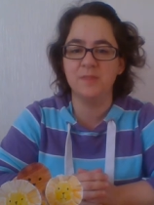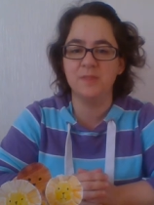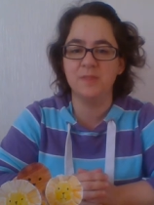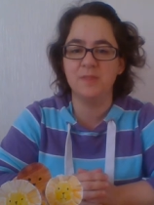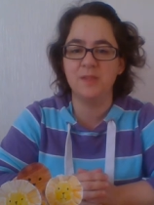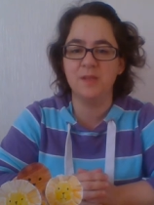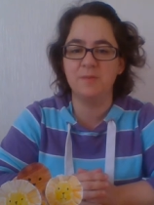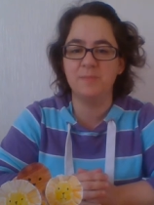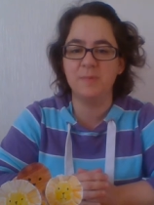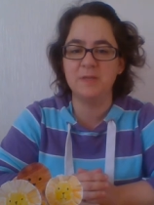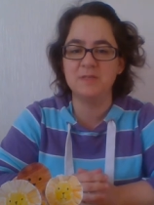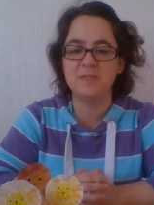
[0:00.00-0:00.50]

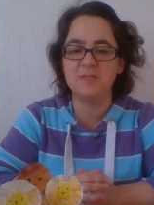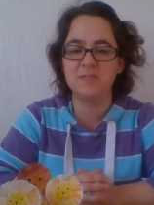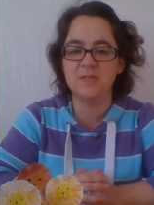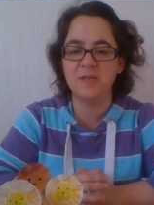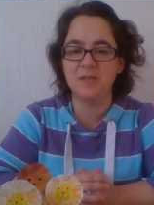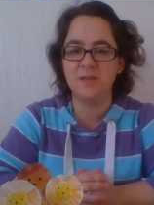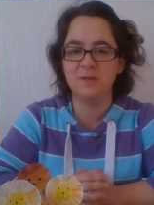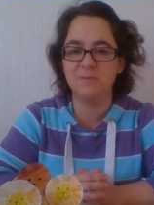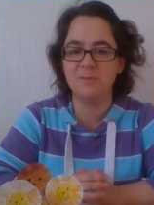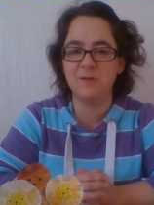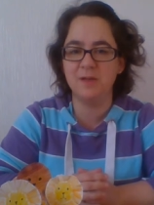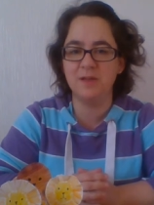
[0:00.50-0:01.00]
They'd been
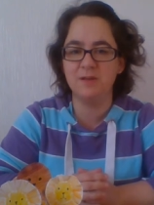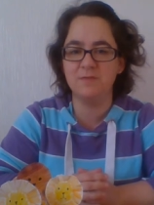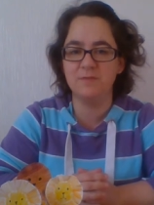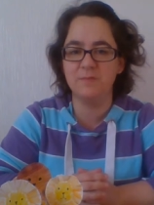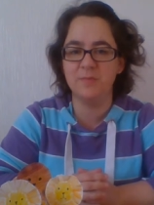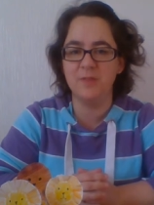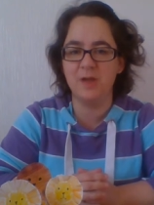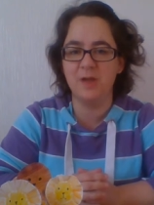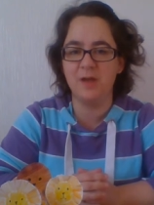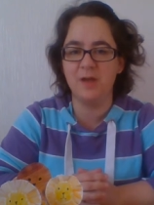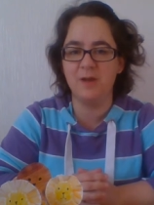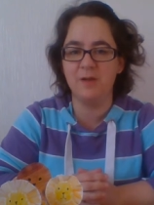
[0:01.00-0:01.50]
sent away from
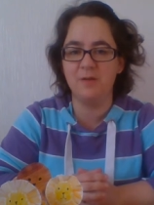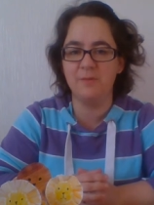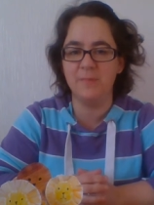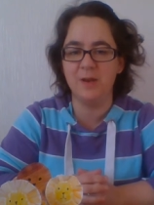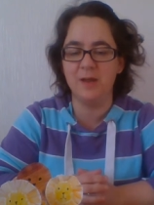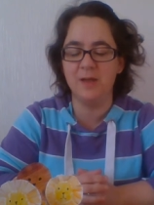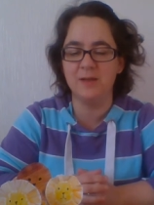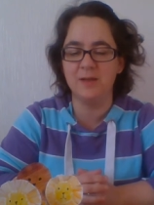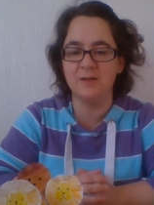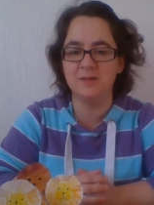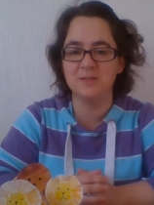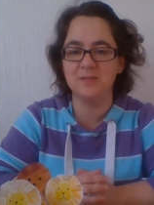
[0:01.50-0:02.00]
their
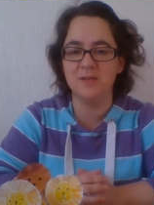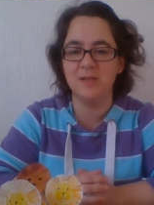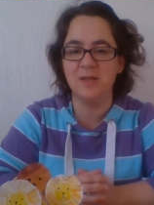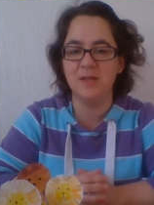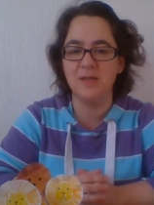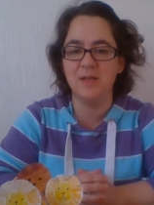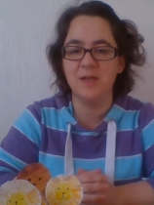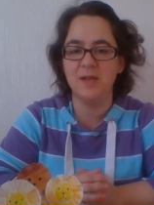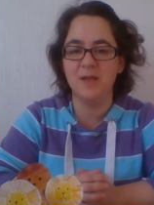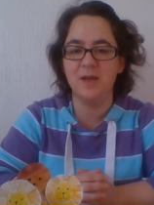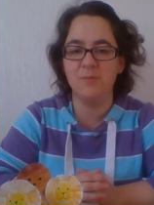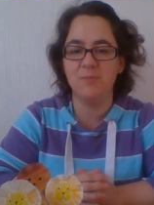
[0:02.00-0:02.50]
homeland
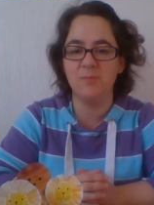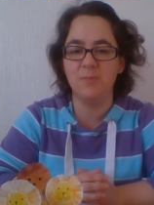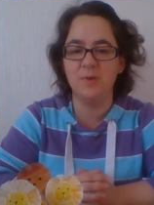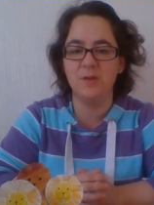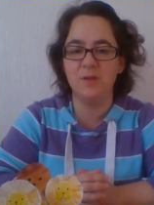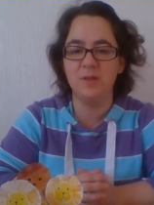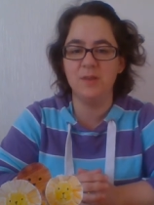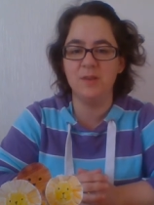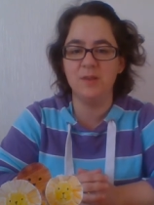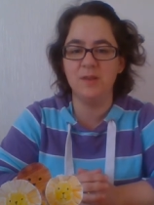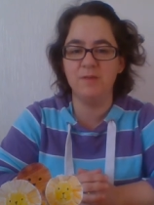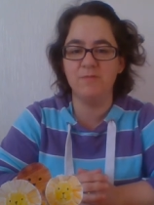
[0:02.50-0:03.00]
and were
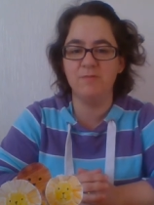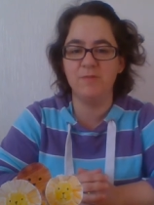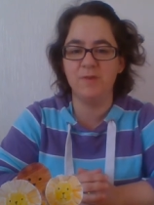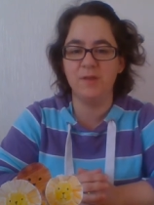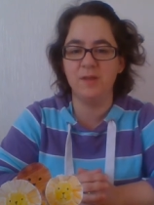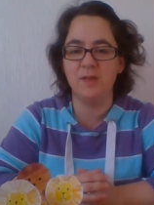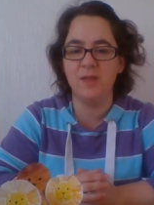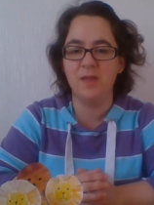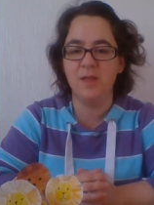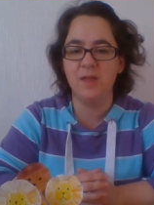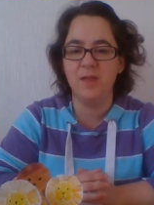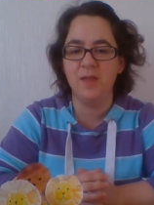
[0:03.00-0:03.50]

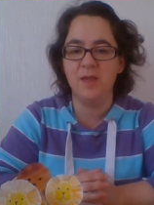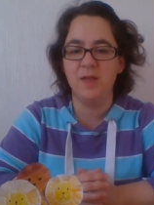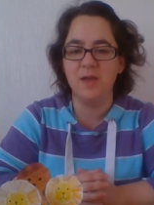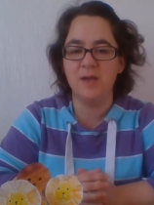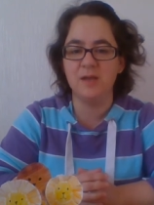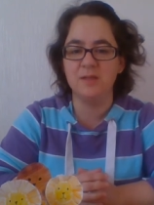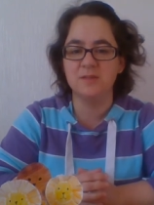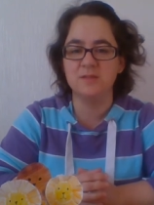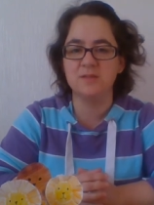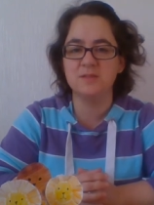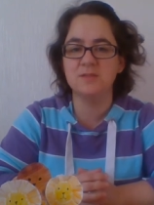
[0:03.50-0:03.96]
living and